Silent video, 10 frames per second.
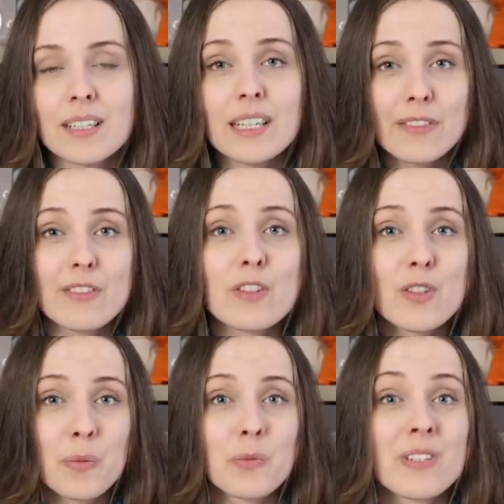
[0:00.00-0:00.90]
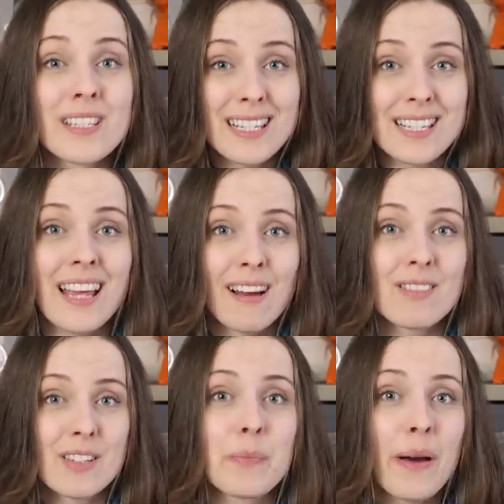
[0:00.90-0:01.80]
gift someone
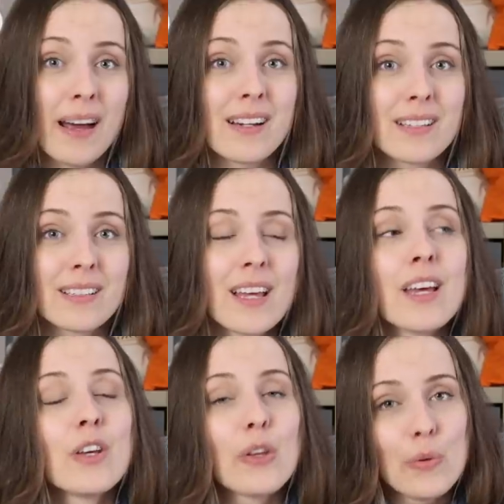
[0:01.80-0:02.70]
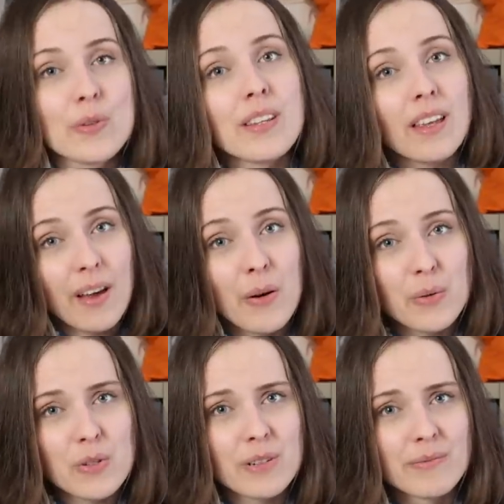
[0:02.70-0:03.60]
discounted pattern using a
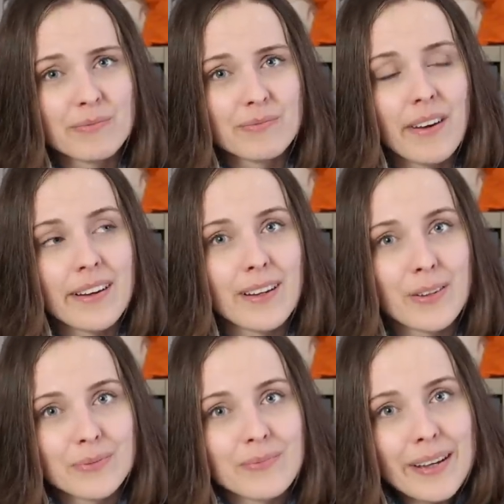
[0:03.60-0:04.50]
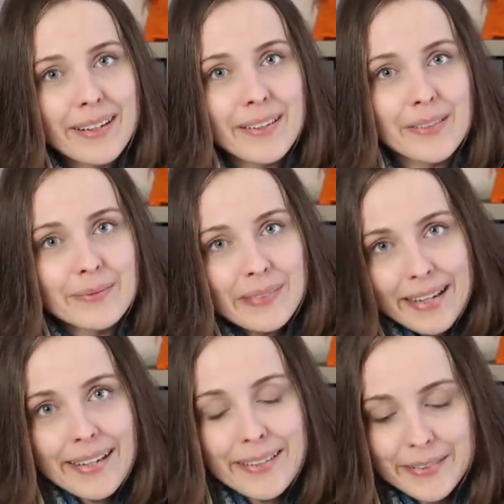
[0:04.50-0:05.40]
code. I know, I know,
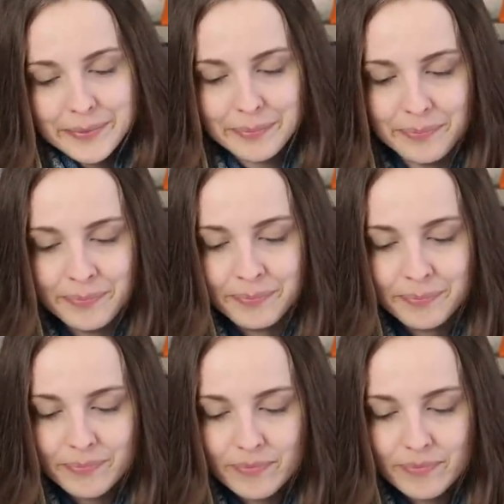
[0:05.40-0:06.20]
I know.